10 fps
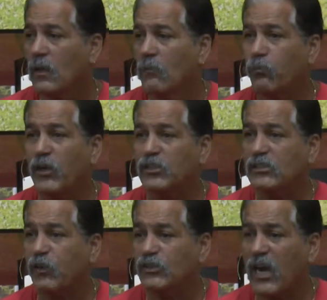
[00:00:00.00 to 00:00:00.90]
Preachers
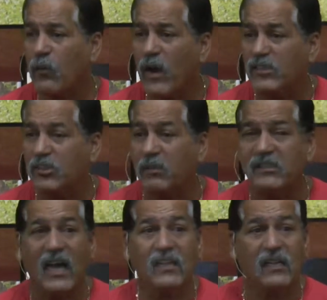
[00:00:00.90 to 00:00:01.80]
for have been
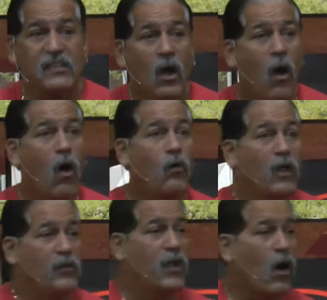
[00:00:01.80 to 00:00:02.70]
telling us, oh,
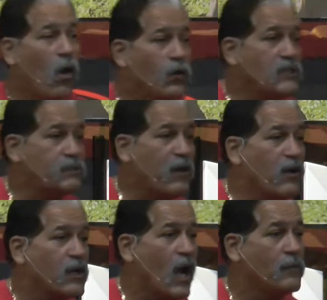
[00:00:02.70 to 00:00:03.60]
the Holy
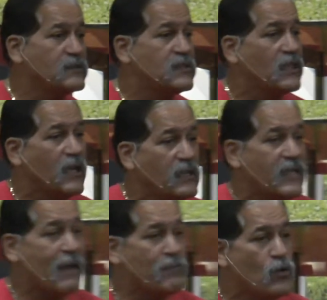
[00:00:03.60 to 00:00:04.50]
Spirit comes to
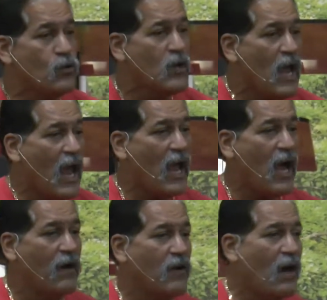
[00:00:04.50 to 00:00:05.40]
condemn you uh,
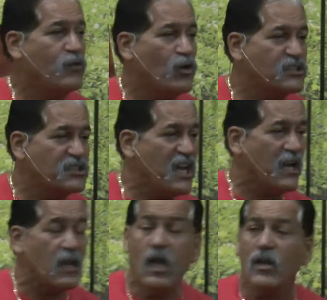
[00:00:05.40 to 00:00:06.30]
of your
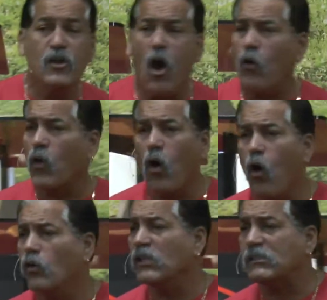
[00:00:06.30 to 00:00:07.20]
sin. No, the
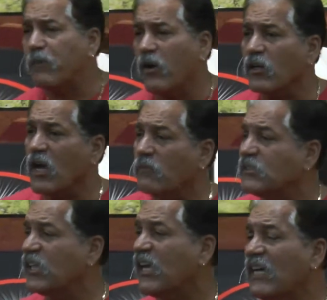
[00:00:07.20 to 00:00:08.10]
Holy Spirit comes
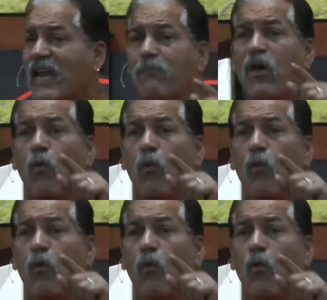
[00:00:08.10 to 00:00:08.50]
to condemn the